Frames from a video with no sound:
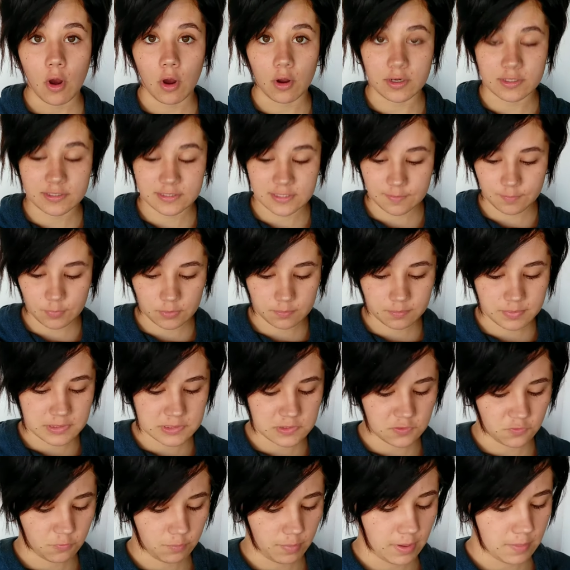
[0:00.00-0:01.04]
on a separate piece
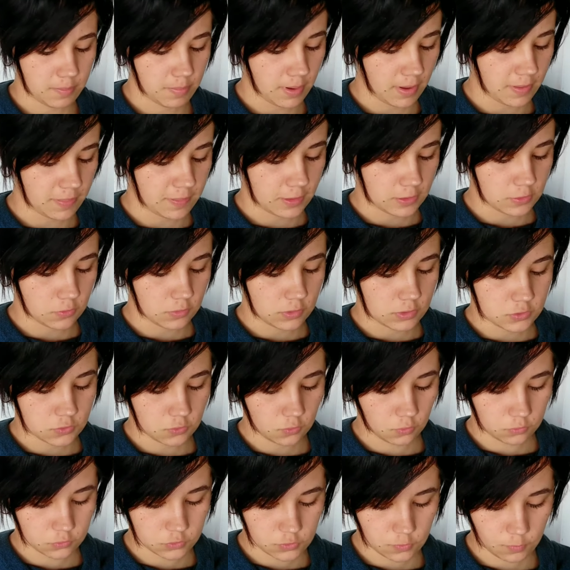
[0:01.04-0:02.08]
of paper, and then you need to
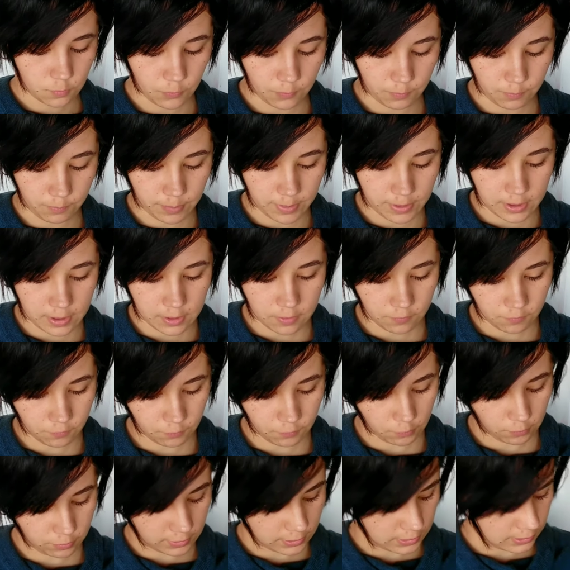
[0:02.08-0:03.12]
also prepare
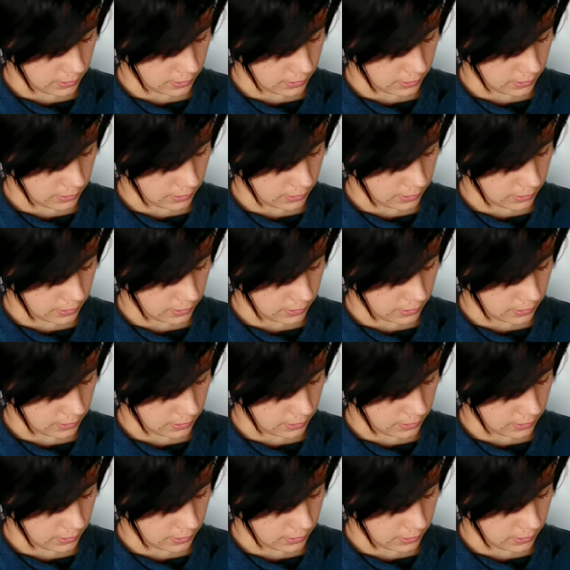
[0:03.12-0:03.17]
for the